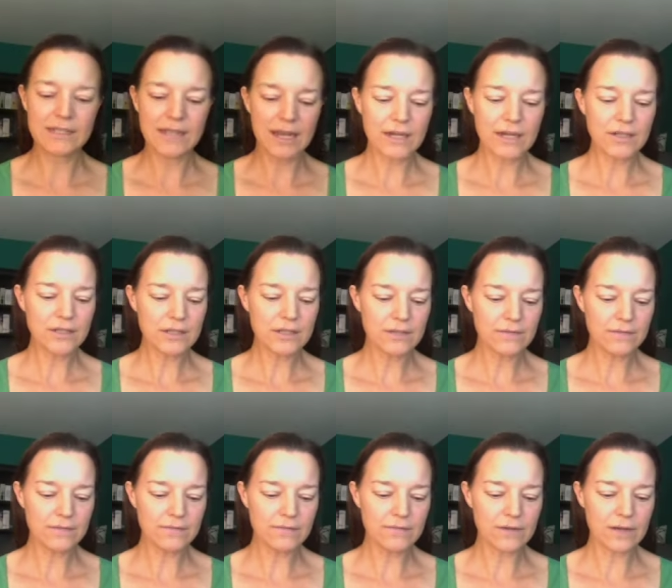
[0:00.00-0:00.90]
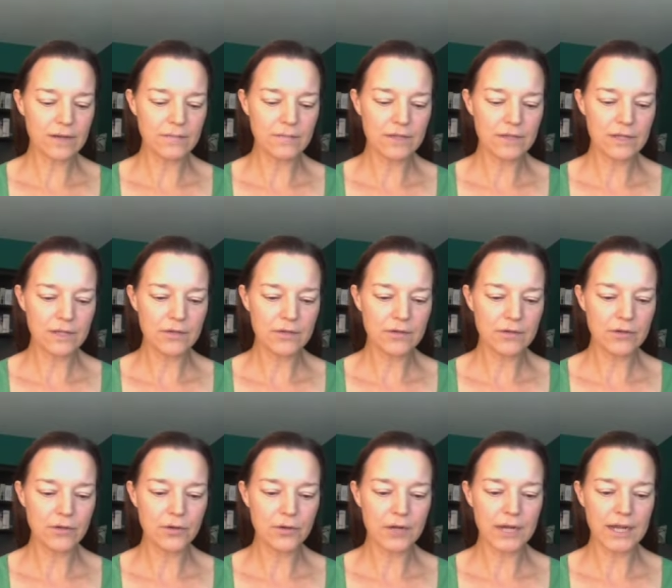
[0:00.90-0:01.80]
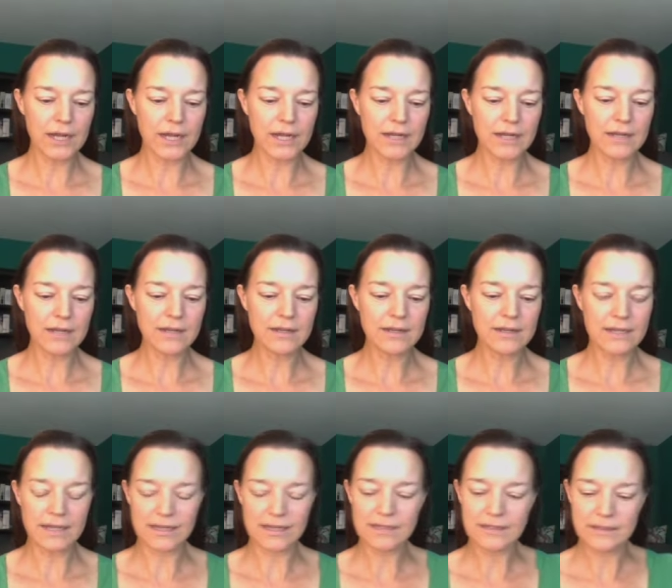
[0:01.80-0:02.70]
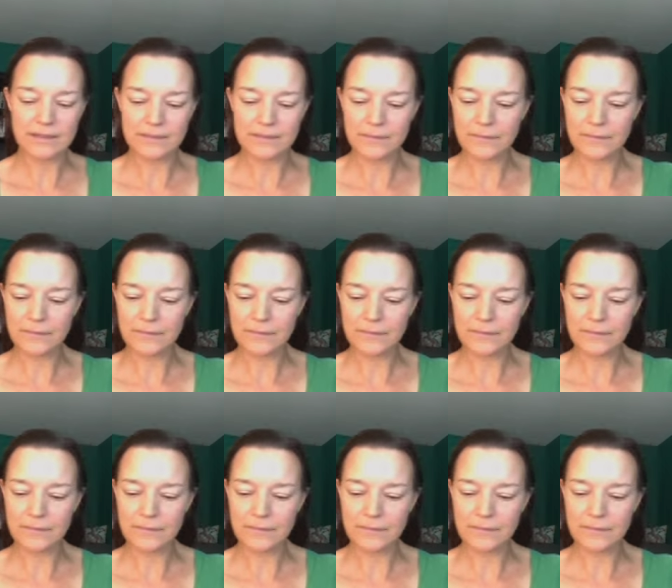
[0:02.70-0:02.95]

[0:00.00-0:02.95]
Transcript: actually from the Ukraine. Yes,